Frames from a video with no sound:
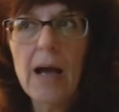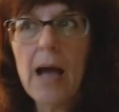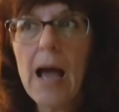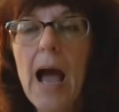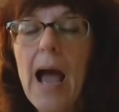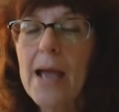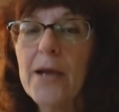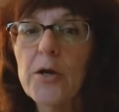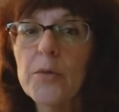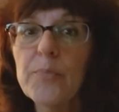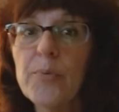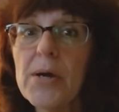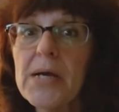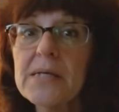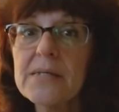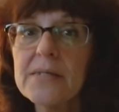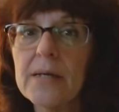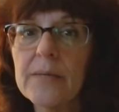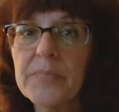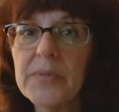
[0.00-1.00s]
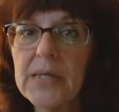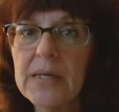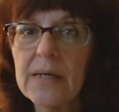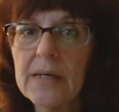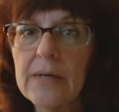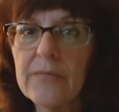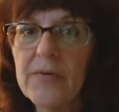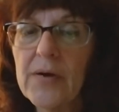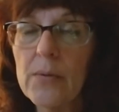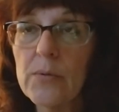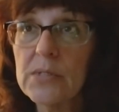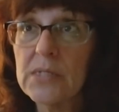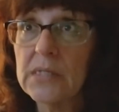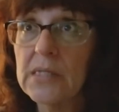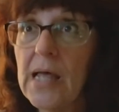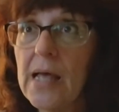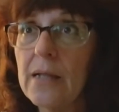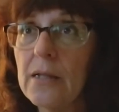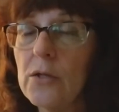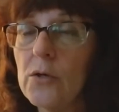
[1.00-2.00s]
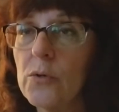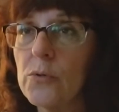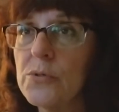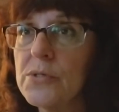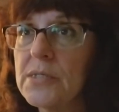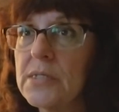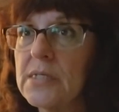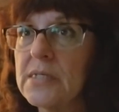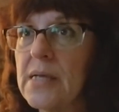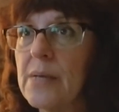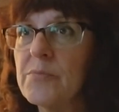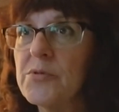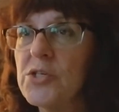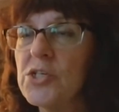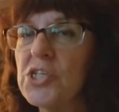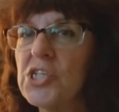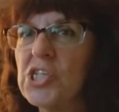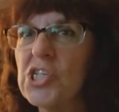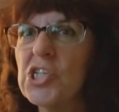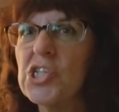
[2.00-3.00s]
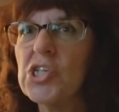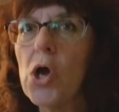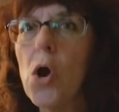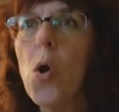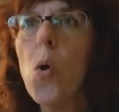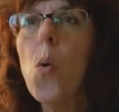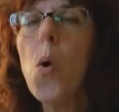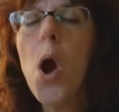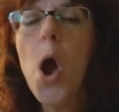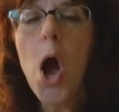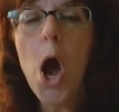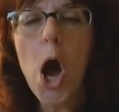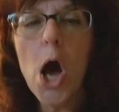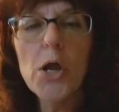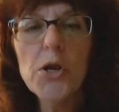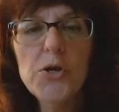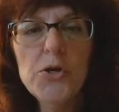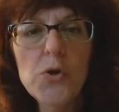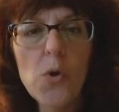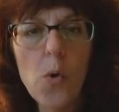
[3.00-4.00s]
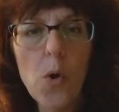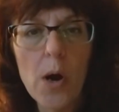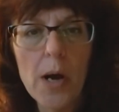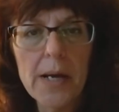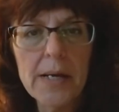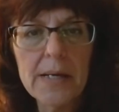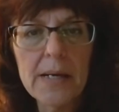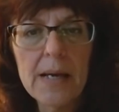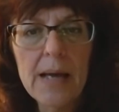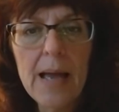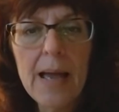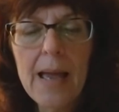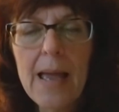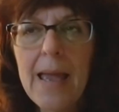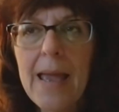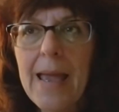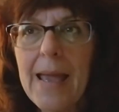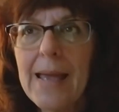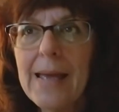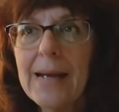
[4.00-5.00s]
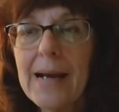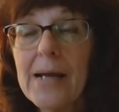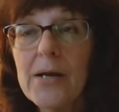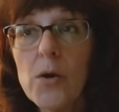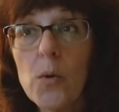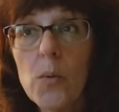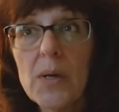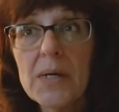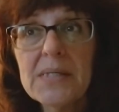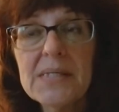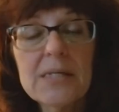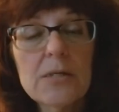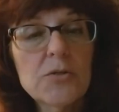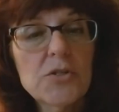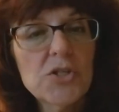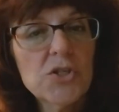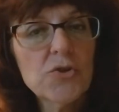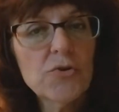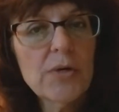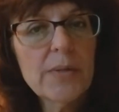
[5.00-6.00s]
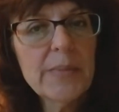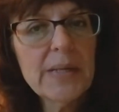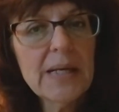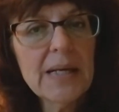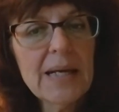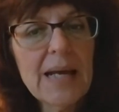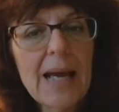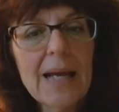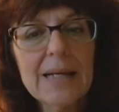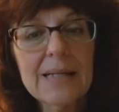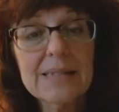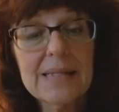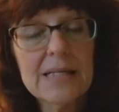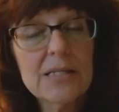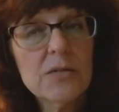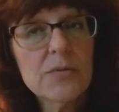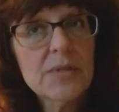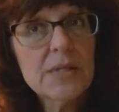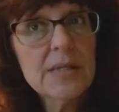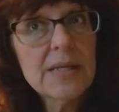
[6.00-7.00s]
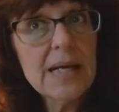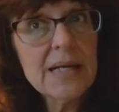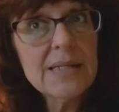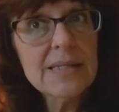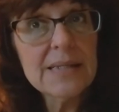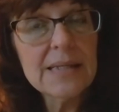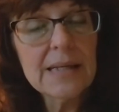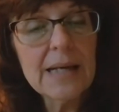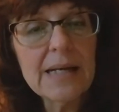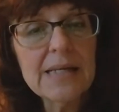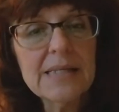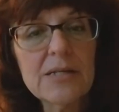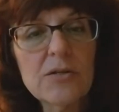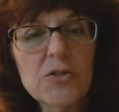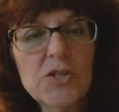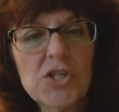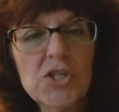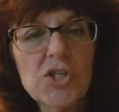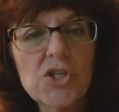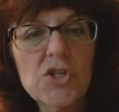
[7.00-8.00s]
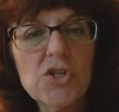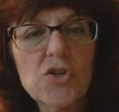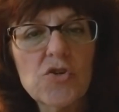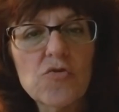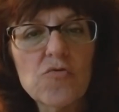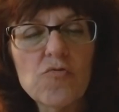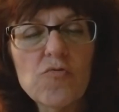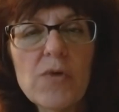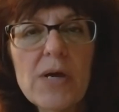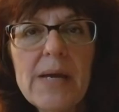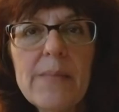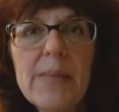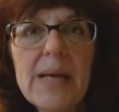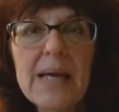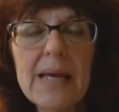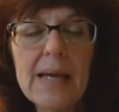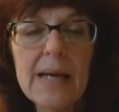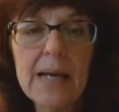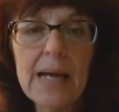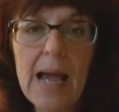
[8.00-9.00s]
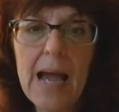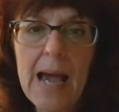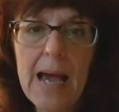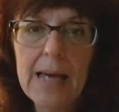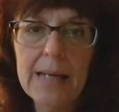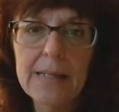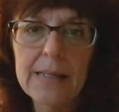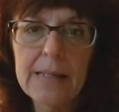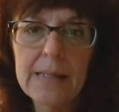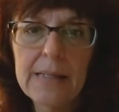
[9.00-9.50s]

I could break something if I was let loose because I'm just so annoyed. And I don't want to start screaming at God because that's the next thing. I start screaming at God